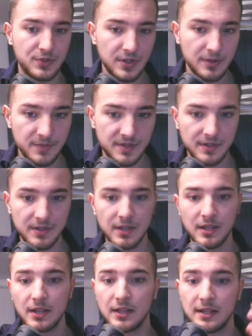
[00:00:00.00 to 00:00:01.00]
gyms,
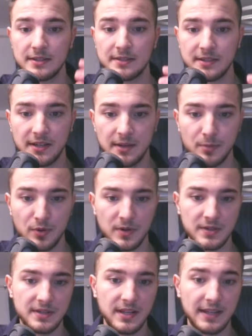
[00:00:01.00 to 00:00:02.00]

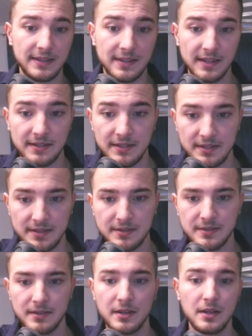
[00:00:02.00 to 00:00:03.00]
landscapers, and
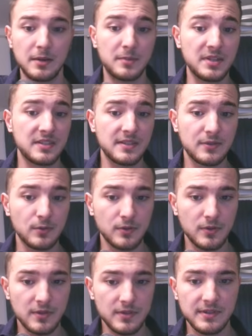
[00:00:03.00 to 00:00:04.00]
dentists. Business
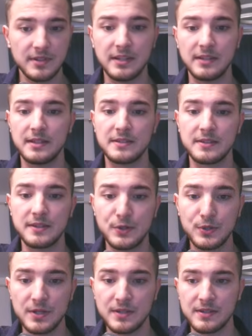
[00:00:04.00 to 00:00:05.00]
owners in these
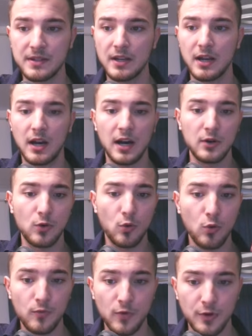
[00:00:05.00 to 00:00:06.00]
niches are
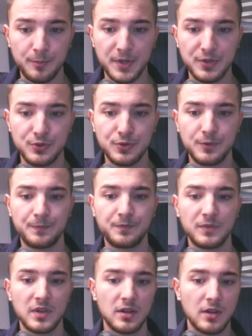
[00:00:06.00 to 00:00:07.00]
overpitched.
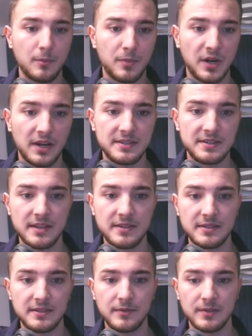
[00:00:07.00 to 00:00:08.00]
Price
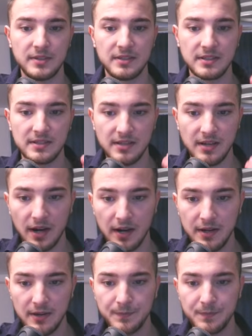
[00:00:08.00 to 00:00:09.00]
sensitivity is
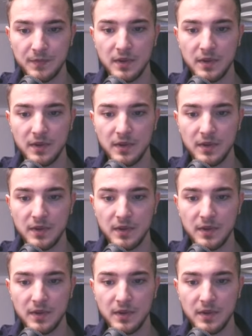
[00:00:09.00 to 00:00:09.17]
high,